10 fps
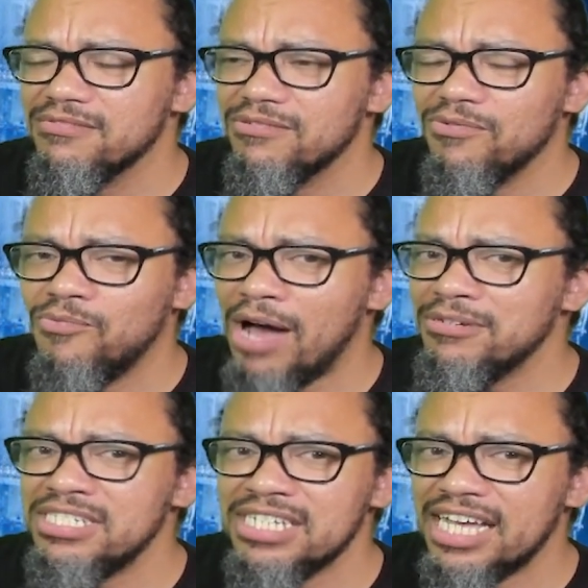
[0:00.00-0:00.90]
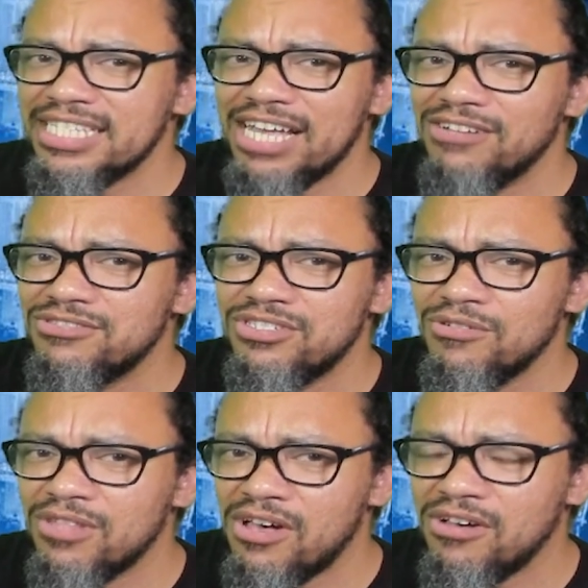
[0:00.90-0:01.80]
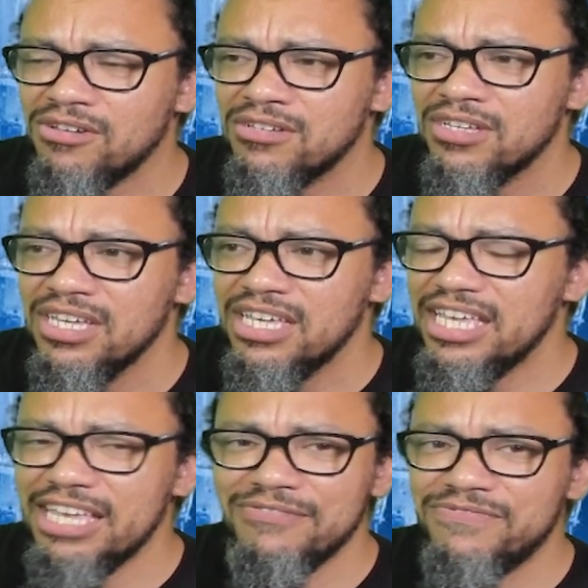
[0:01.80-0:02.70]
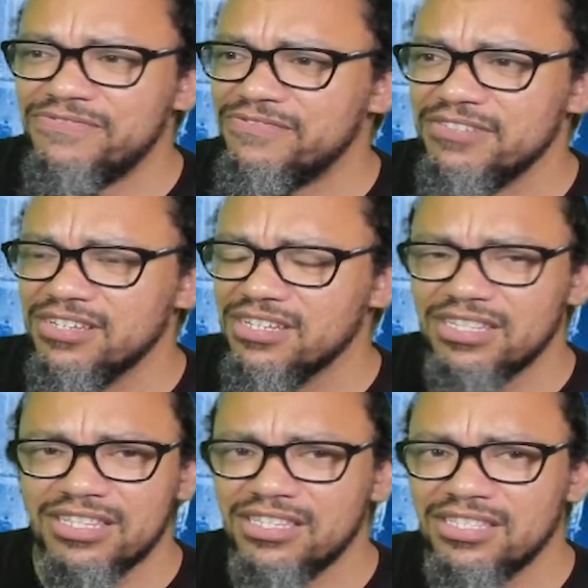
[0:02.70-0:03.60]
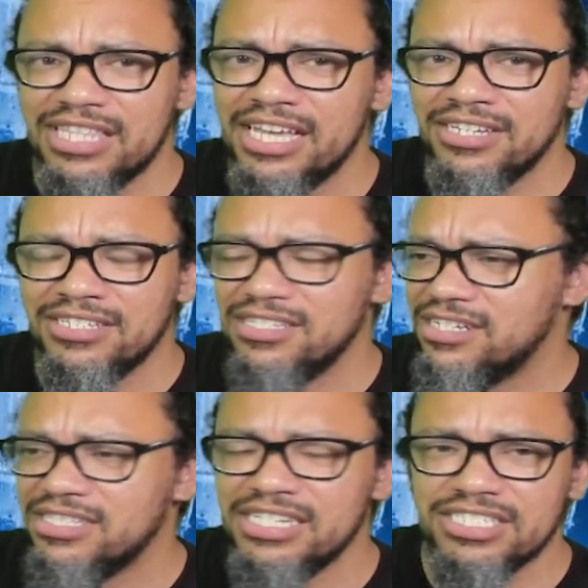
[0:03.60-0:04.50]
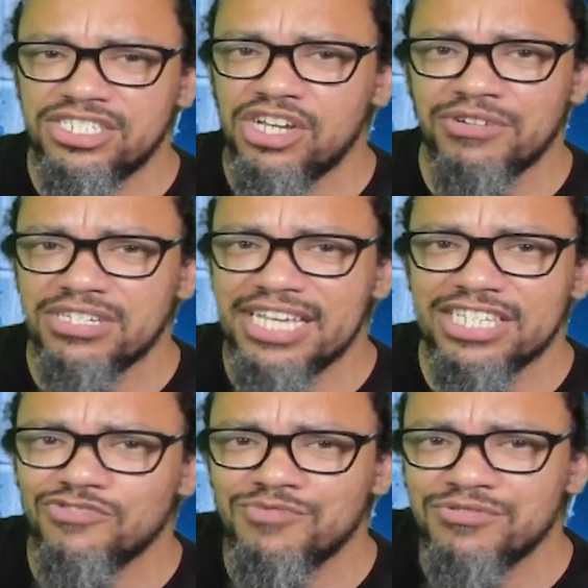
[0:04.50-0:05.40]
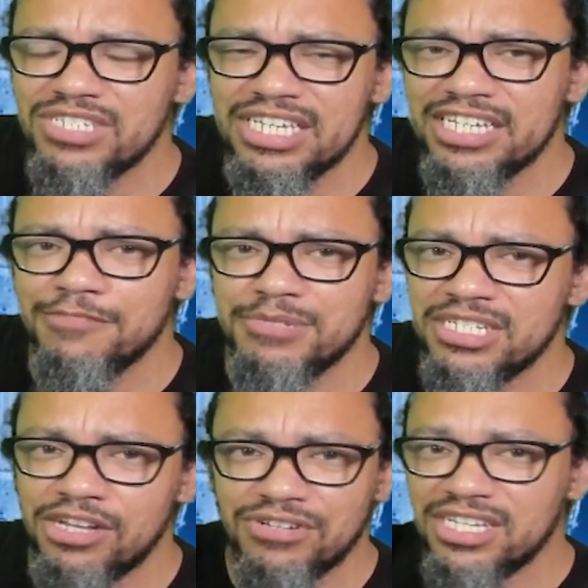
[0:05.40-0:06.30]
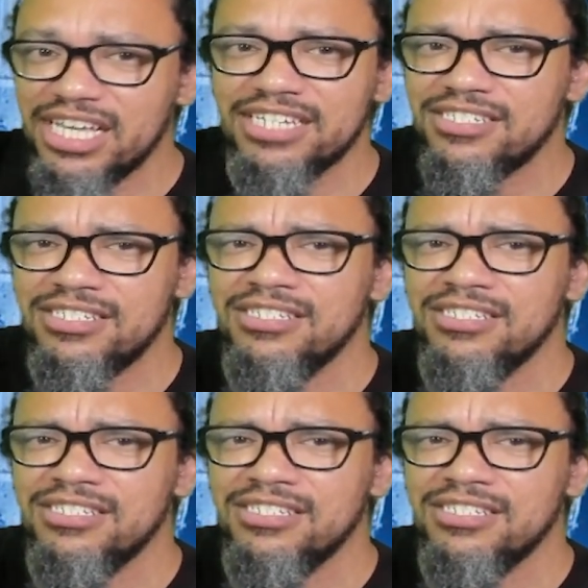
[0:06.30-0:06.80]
Why was she knocked out so long if they're clearly showing she has a wound here but no concussion?